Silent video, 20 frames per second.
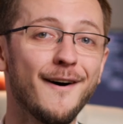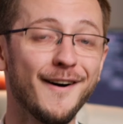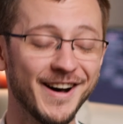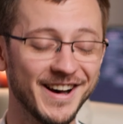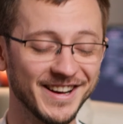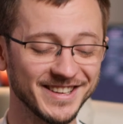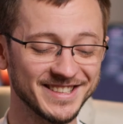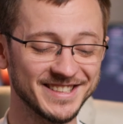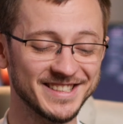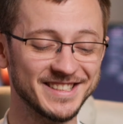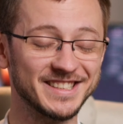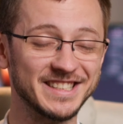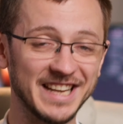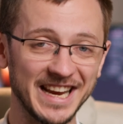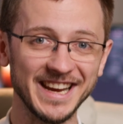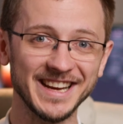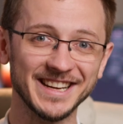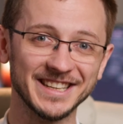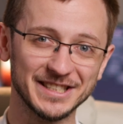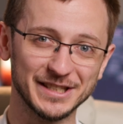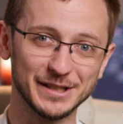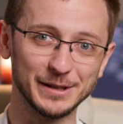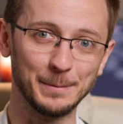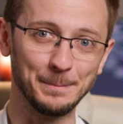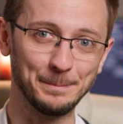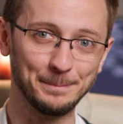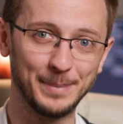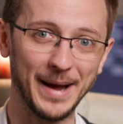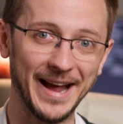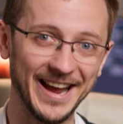are 6
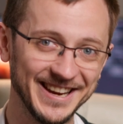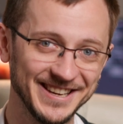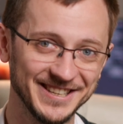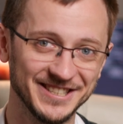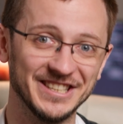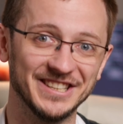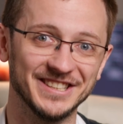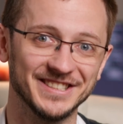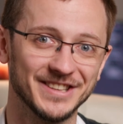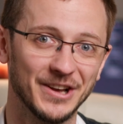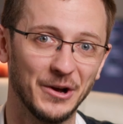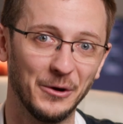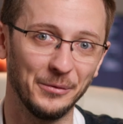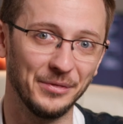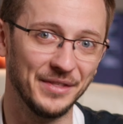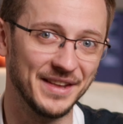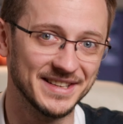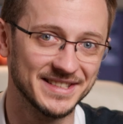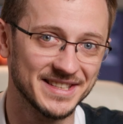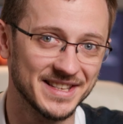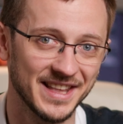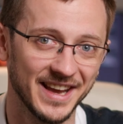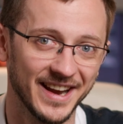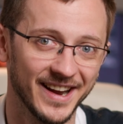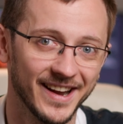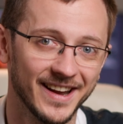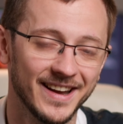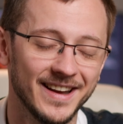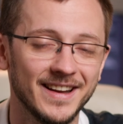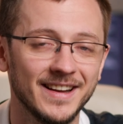pages on this
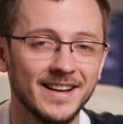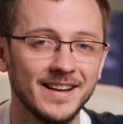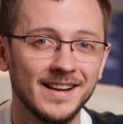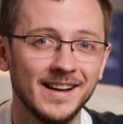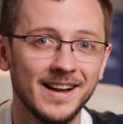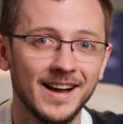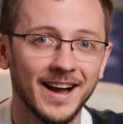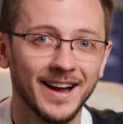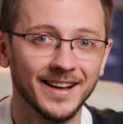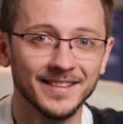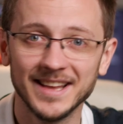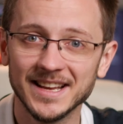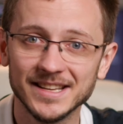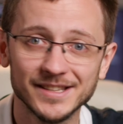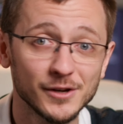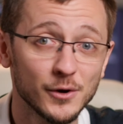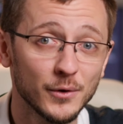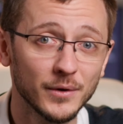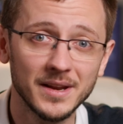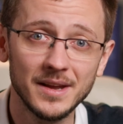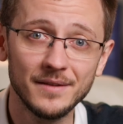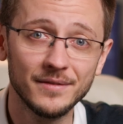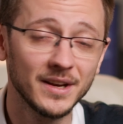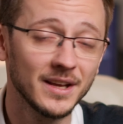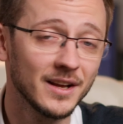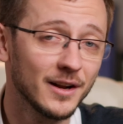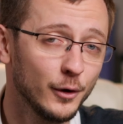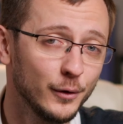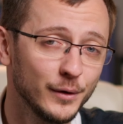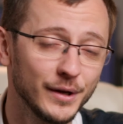thing, and that's not even
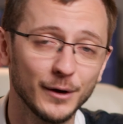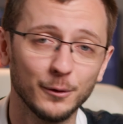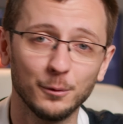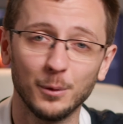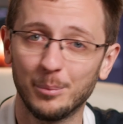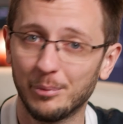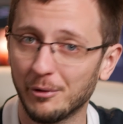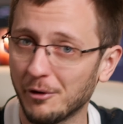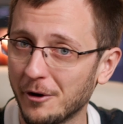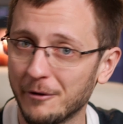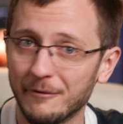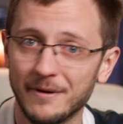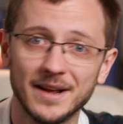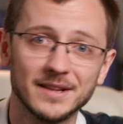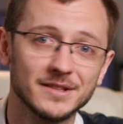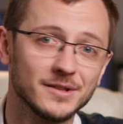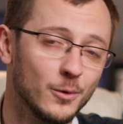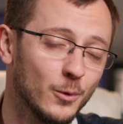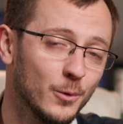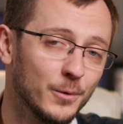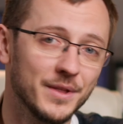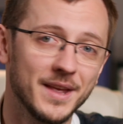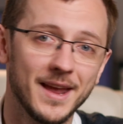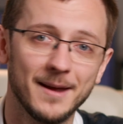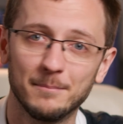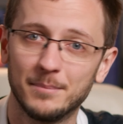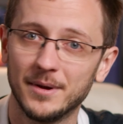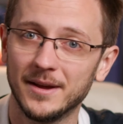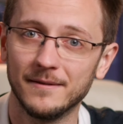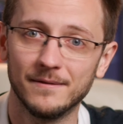including all the ProRes or the
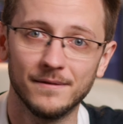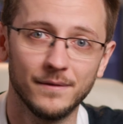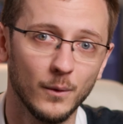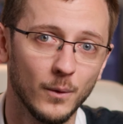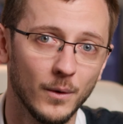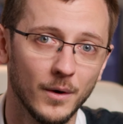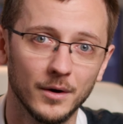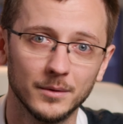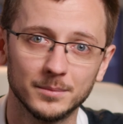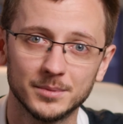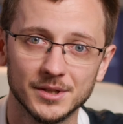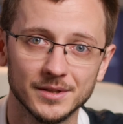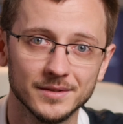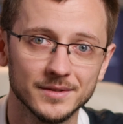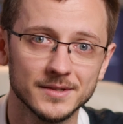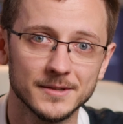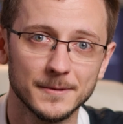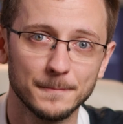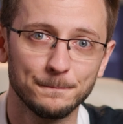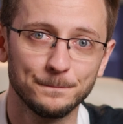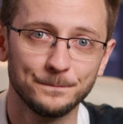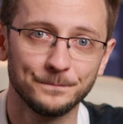MP4 options.